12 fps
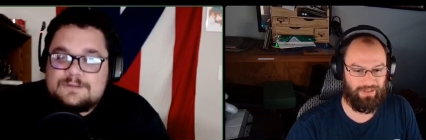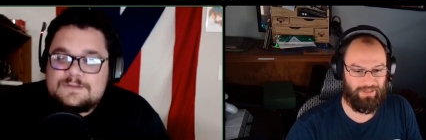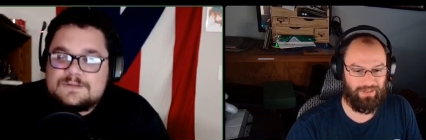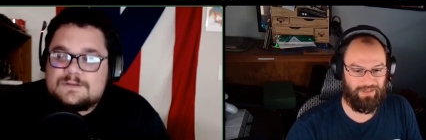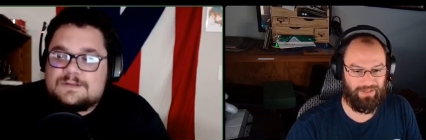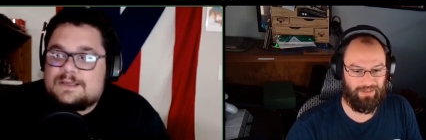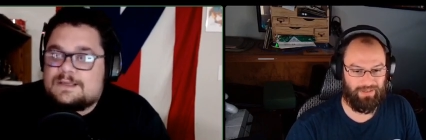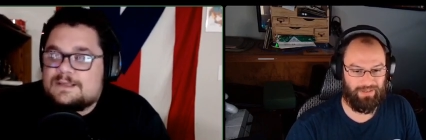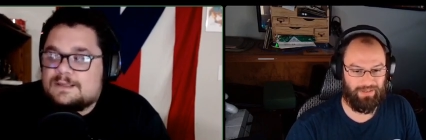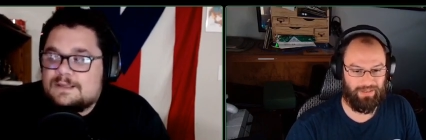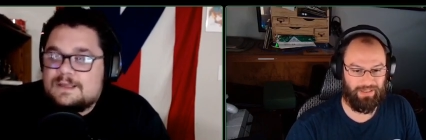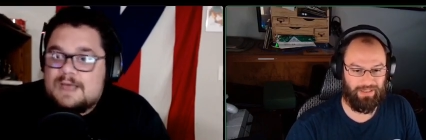Speaker 1: So
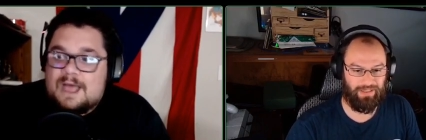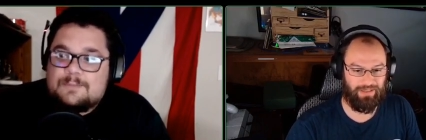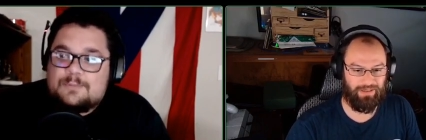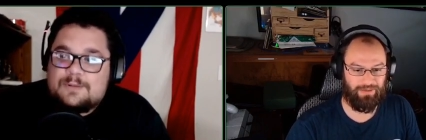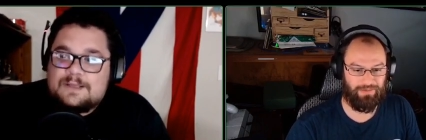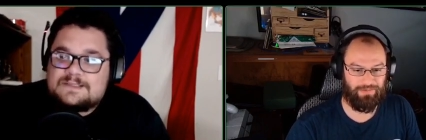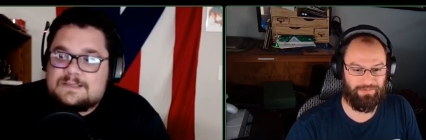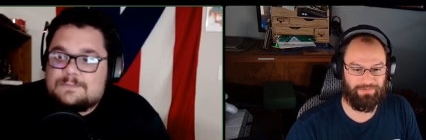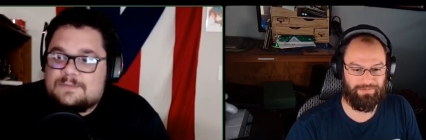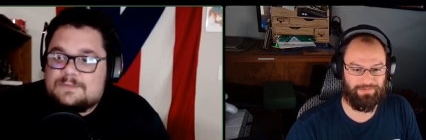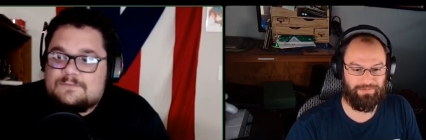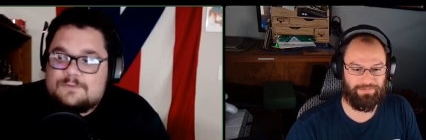like I play
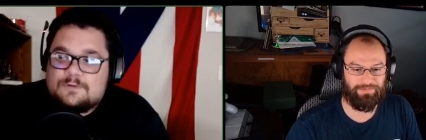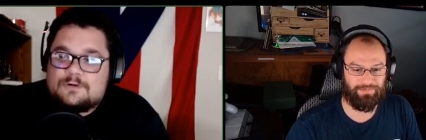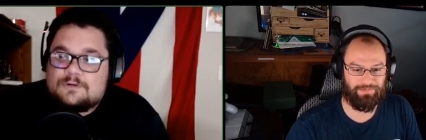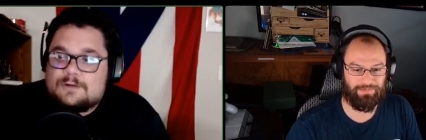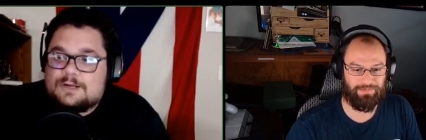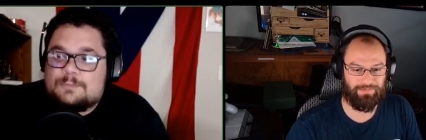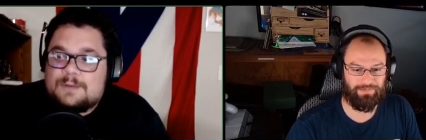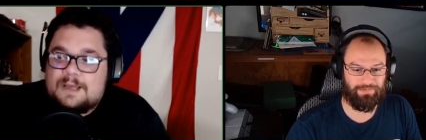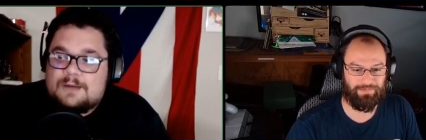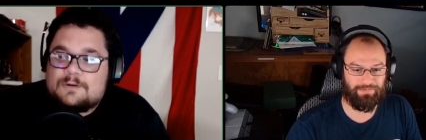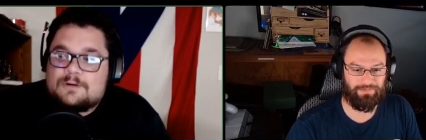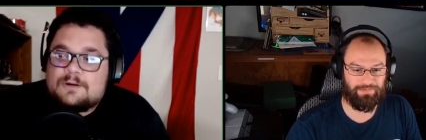something for a greater
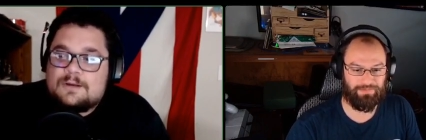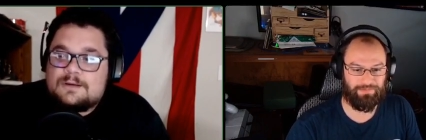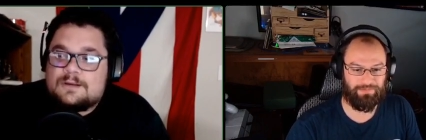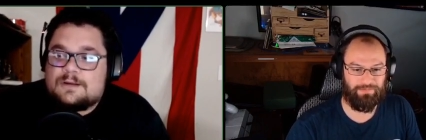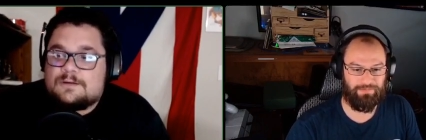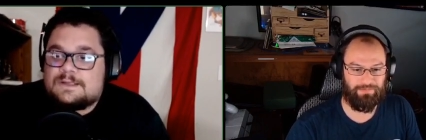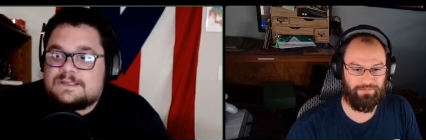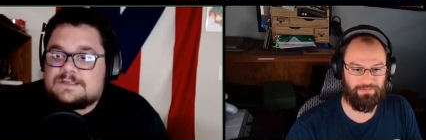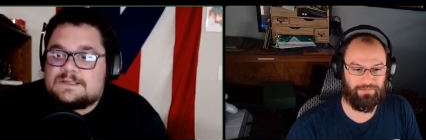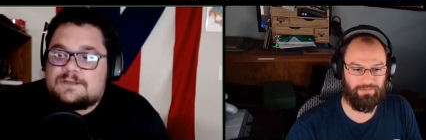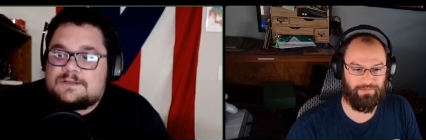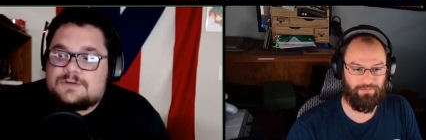power. Not only does
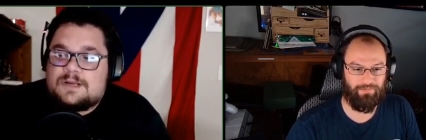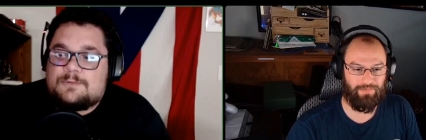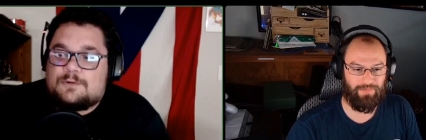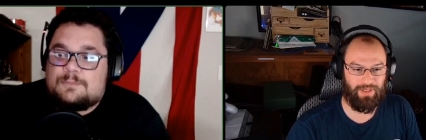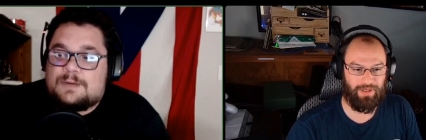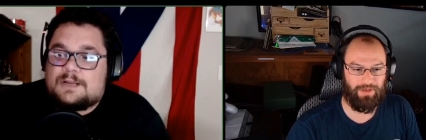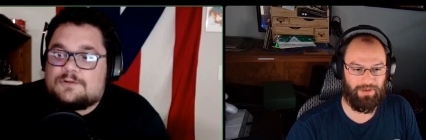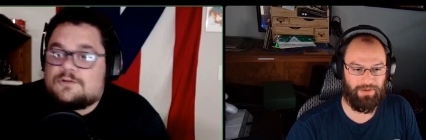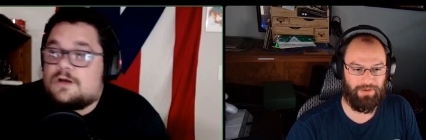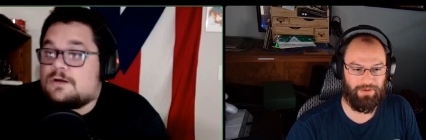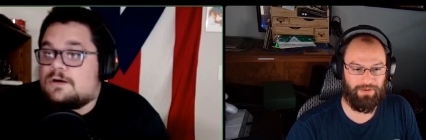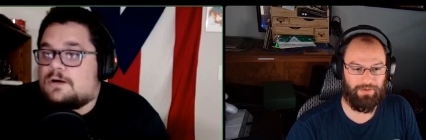it get trampled, but I
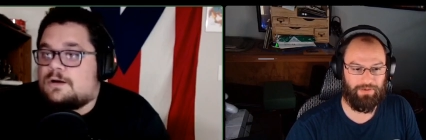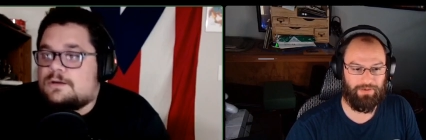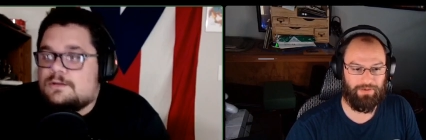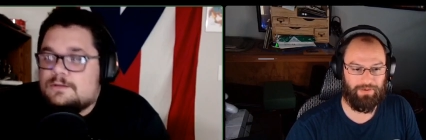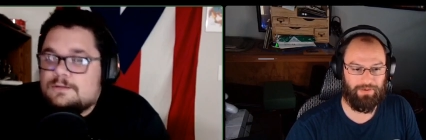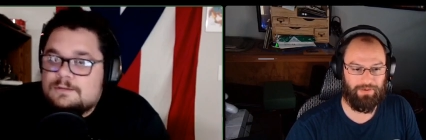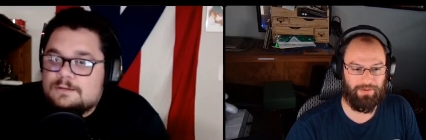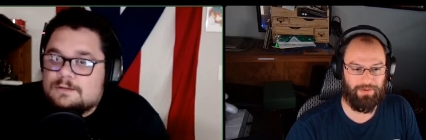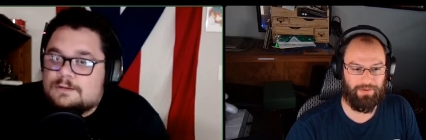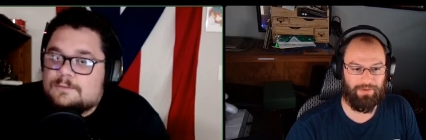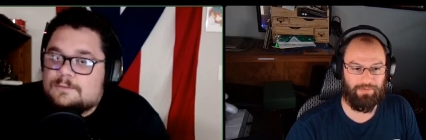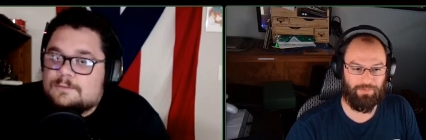draw a card. You
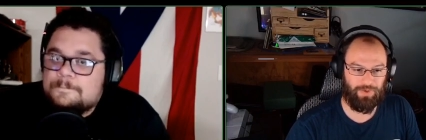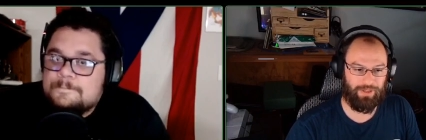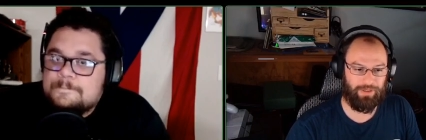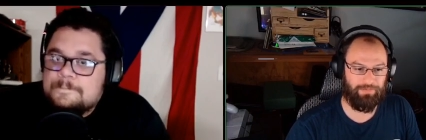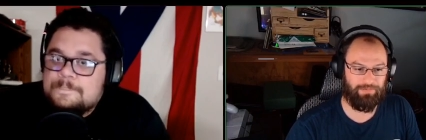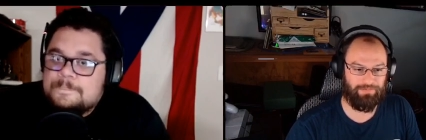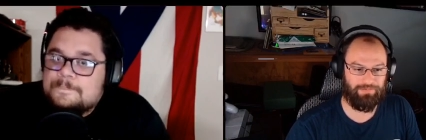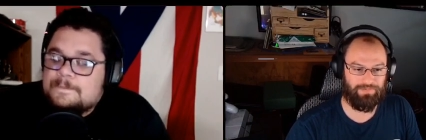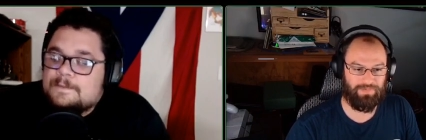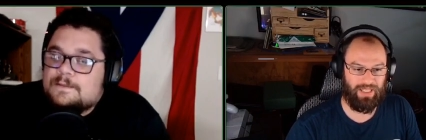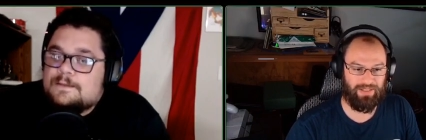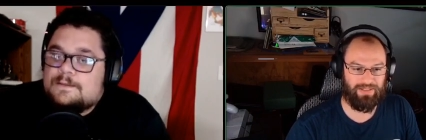know.
Speaker 2: Right.
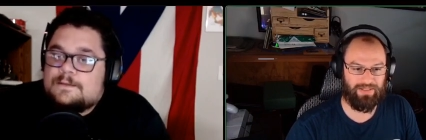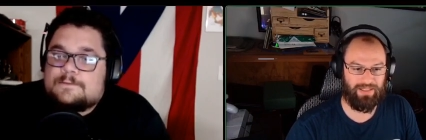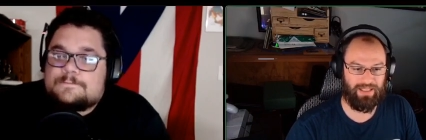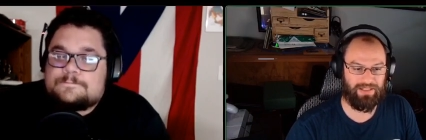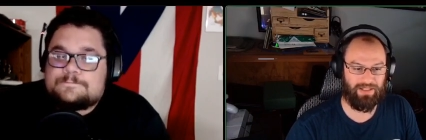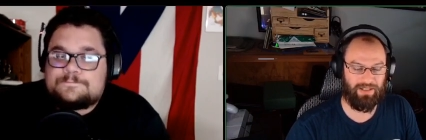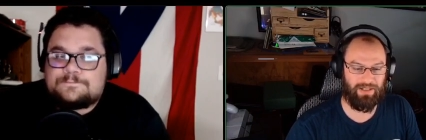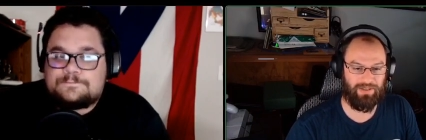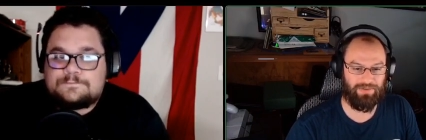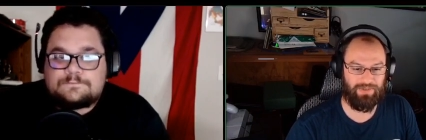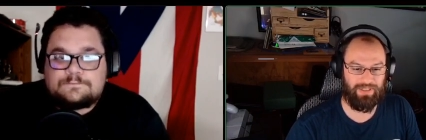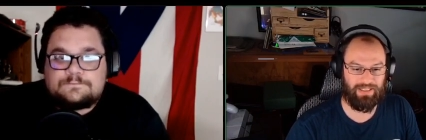That's that's a
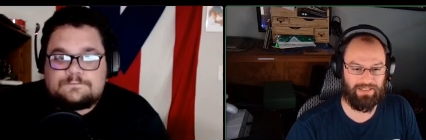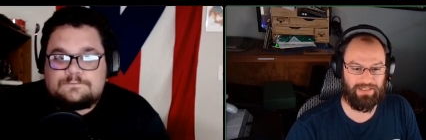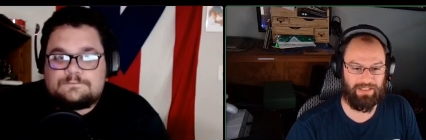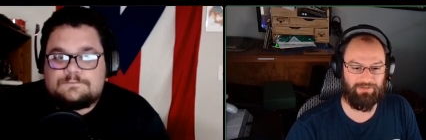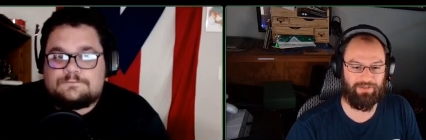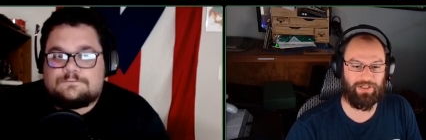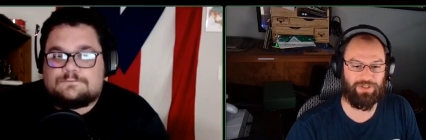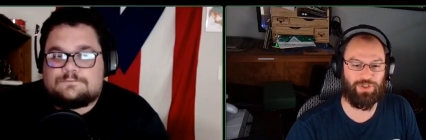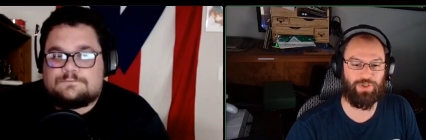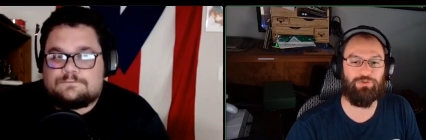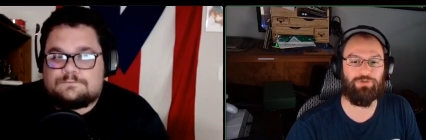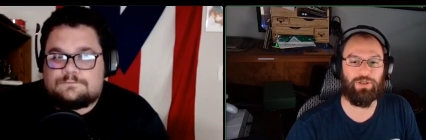uh, that's definitely a
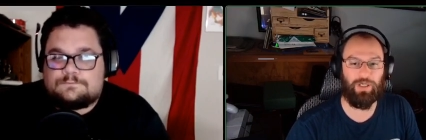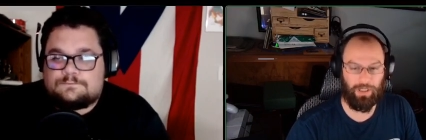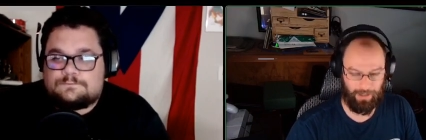twofer.